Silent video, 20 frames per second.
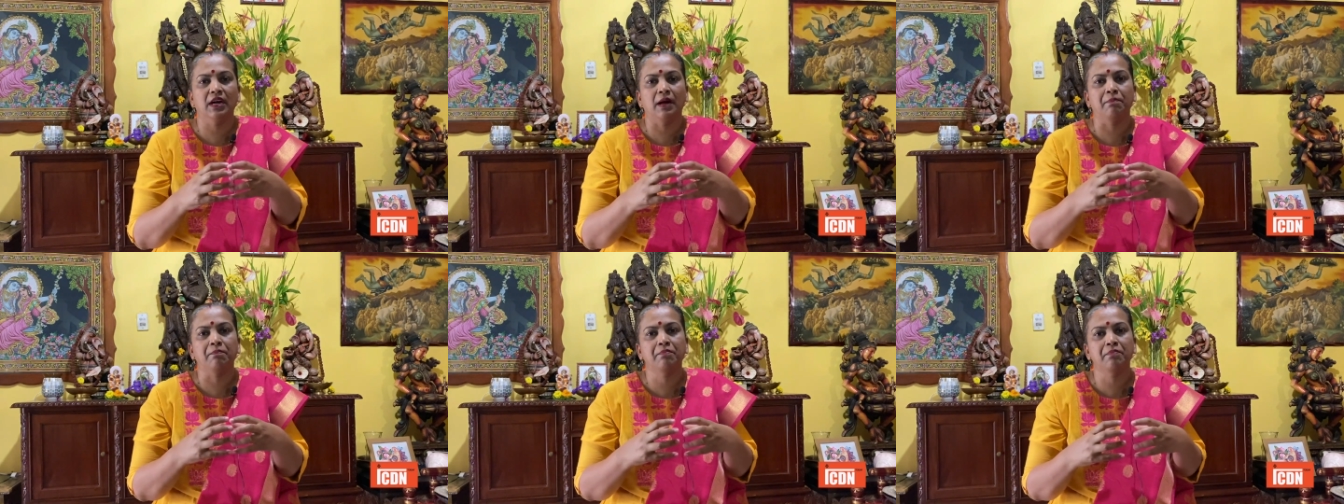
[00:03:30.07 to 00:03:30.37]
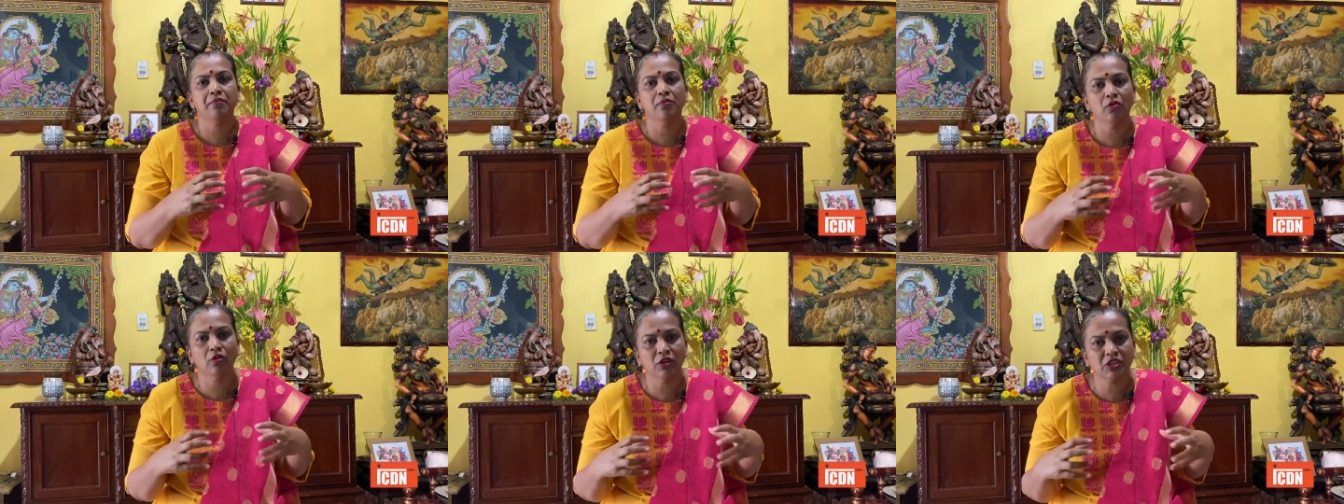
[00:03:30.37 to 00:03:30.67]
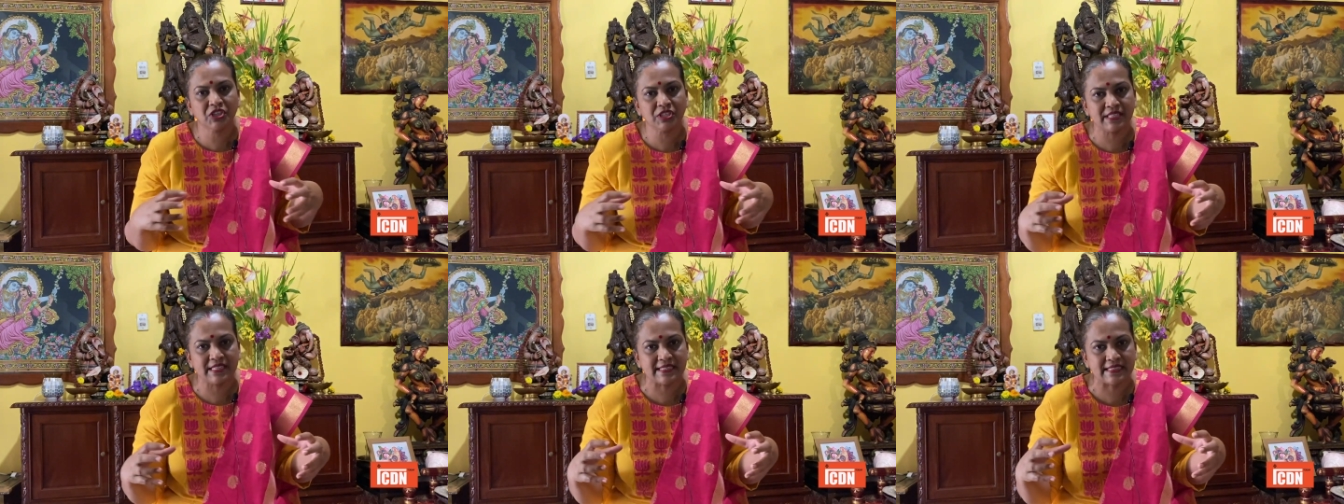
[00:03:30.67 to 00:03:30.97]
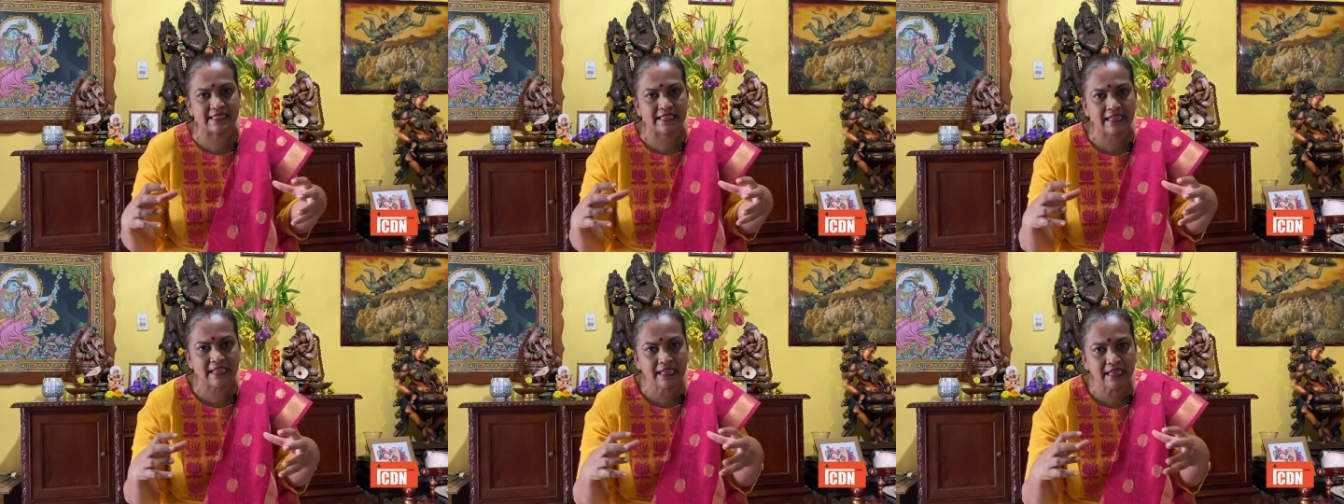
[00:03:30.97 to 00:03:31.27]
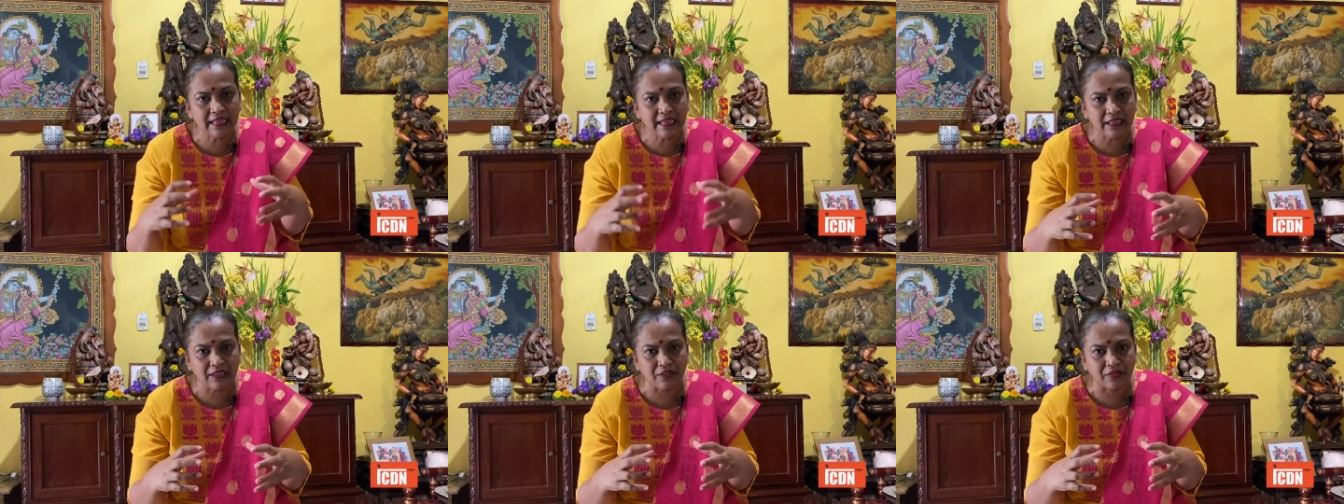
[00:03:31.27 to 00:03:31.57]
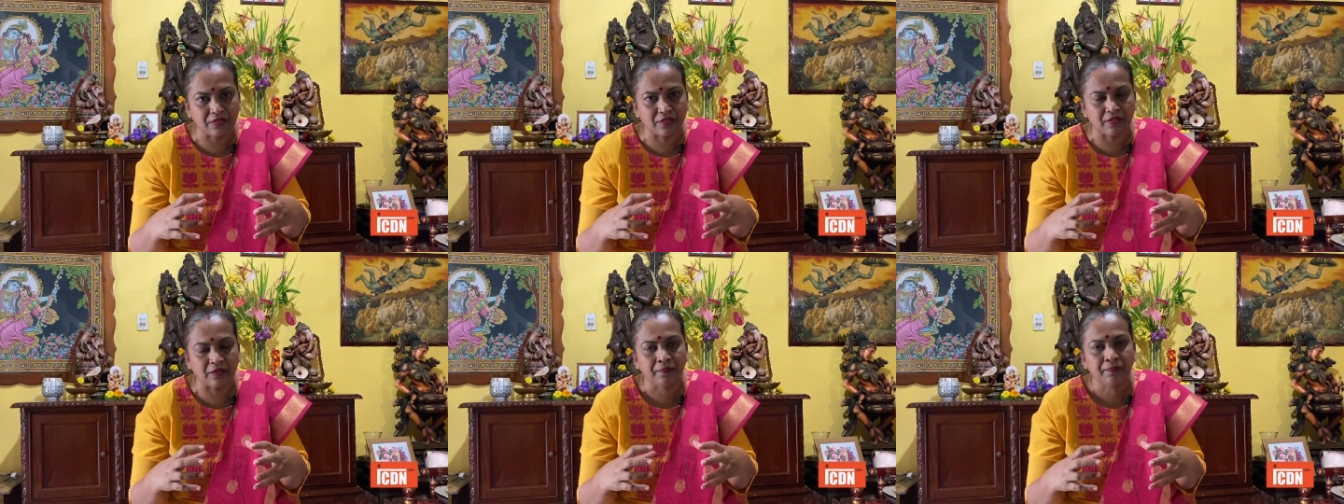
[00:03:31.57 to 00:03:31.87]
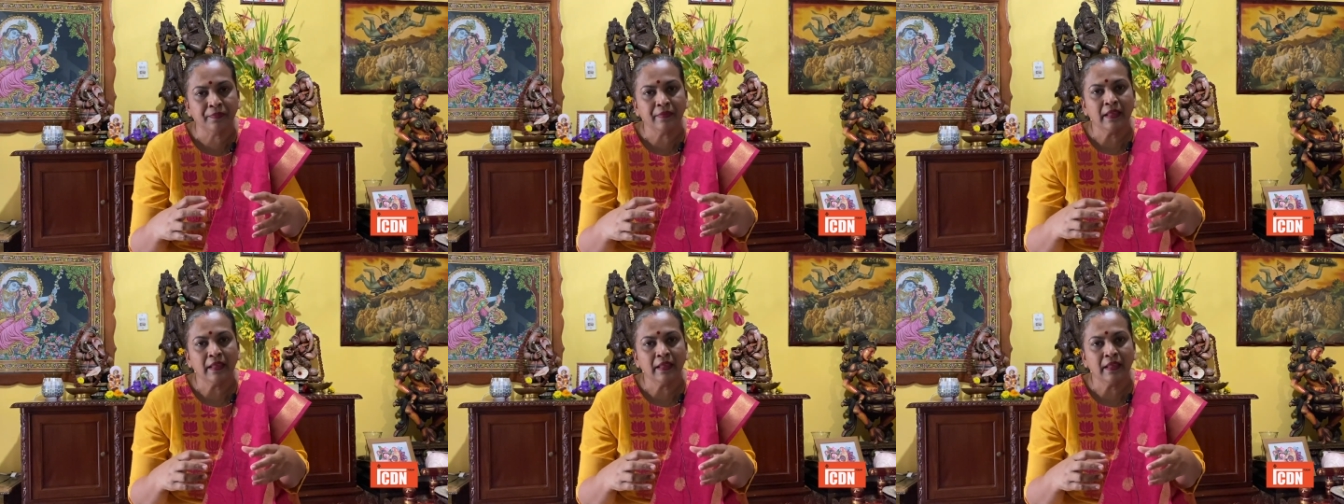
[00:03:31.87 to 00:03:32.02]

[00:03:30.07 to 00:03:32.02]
approach this earth,